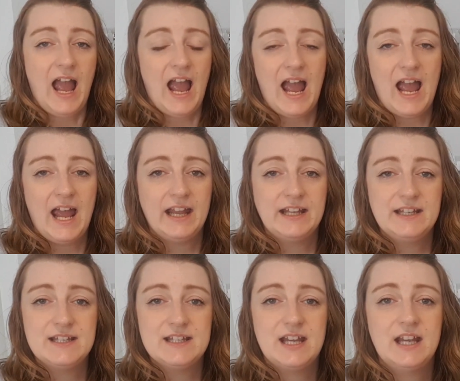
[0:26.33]

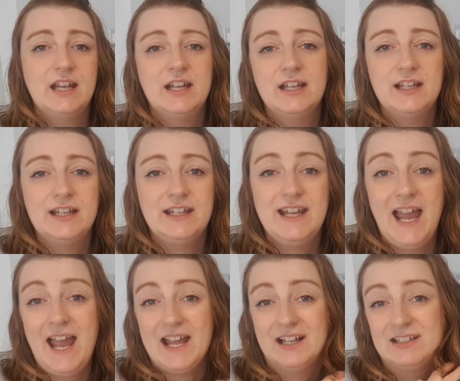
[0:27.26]
And
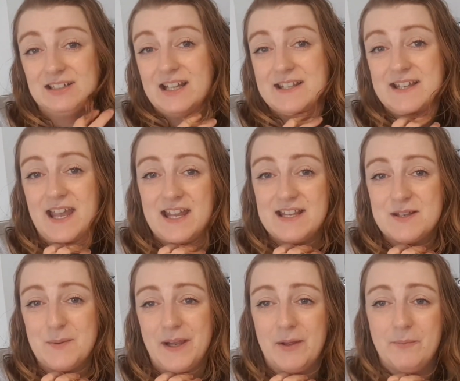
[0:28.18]
yeah, let's get
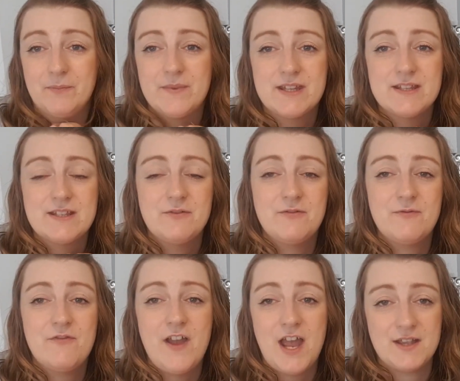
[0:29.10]
into it. So
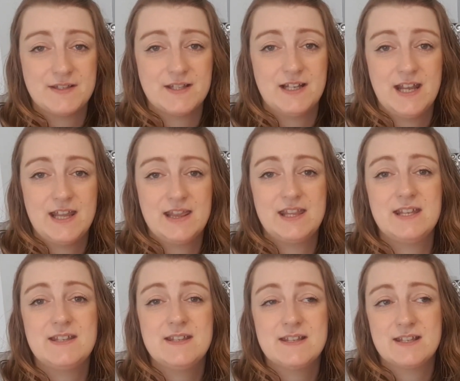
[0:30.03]
firstly,
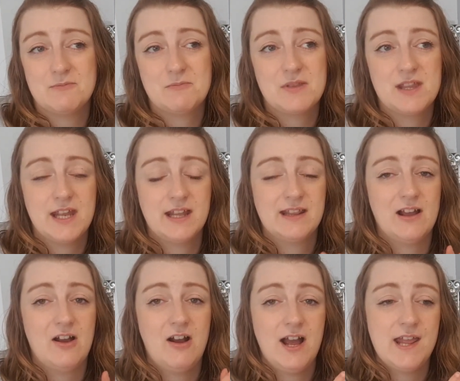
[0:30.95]
this is something
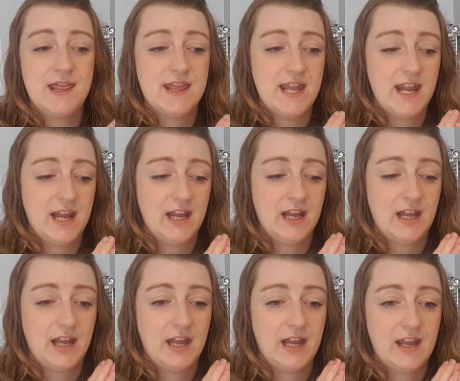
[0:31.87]
that I
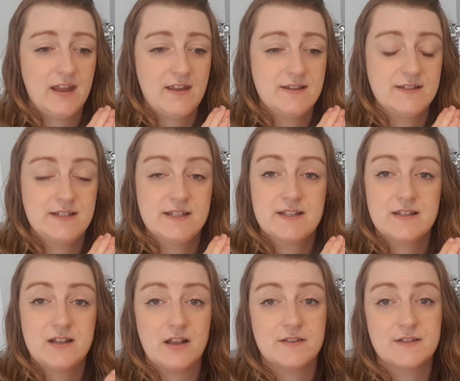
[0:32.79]
think is
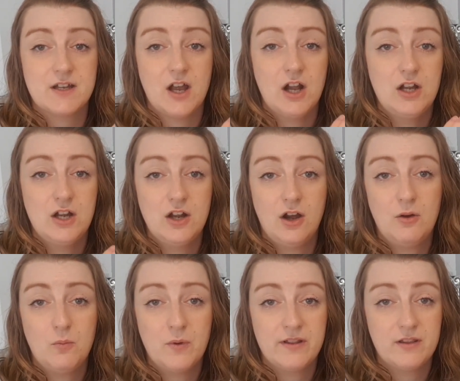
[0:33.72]
discussed a
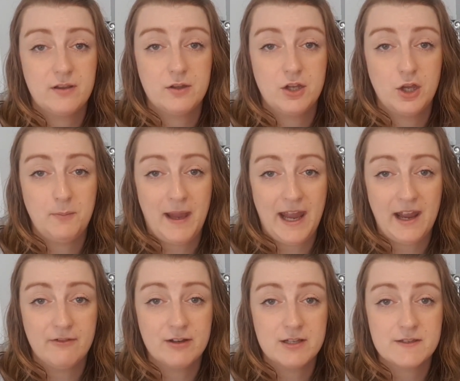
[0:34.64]
lot with new
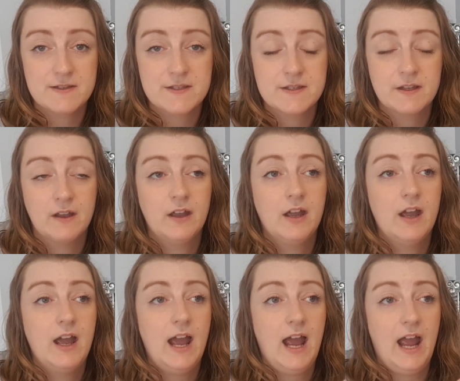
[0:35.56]
parents,
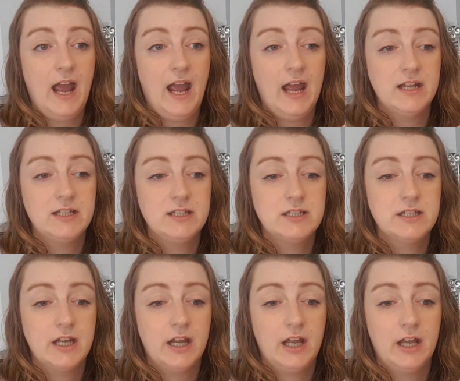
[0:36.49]
and
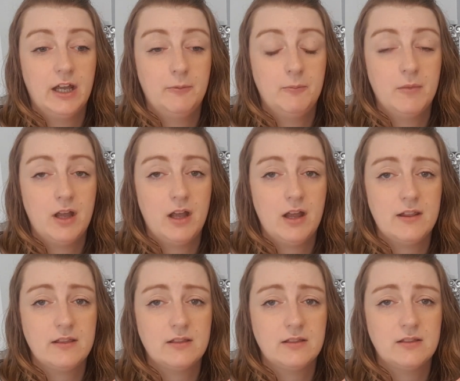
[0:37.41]

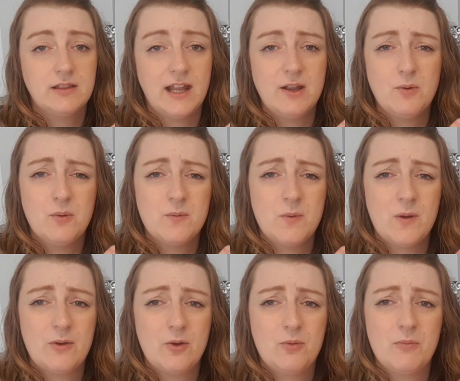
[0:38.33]
they
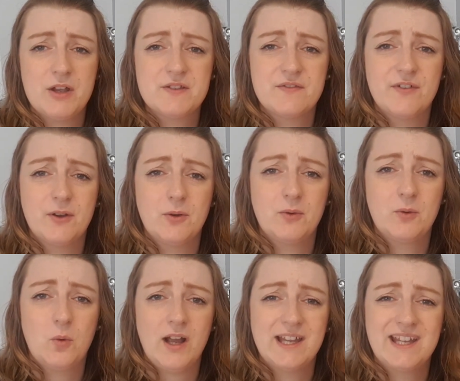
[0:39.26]
all almost feel
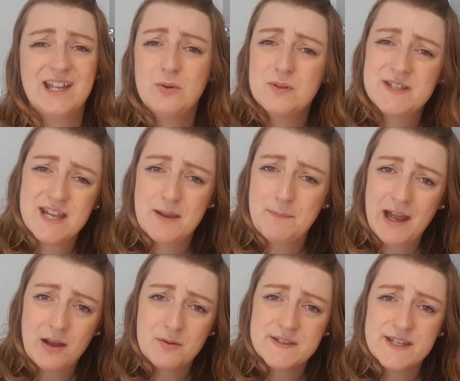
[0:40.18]
quite guilty
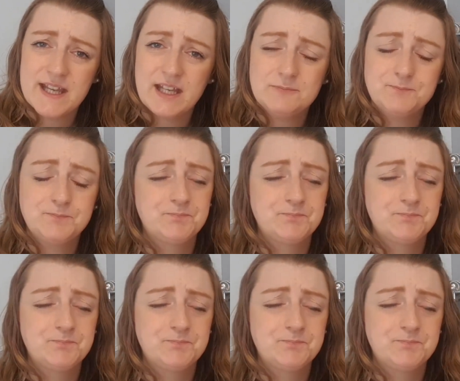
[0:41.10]
about it,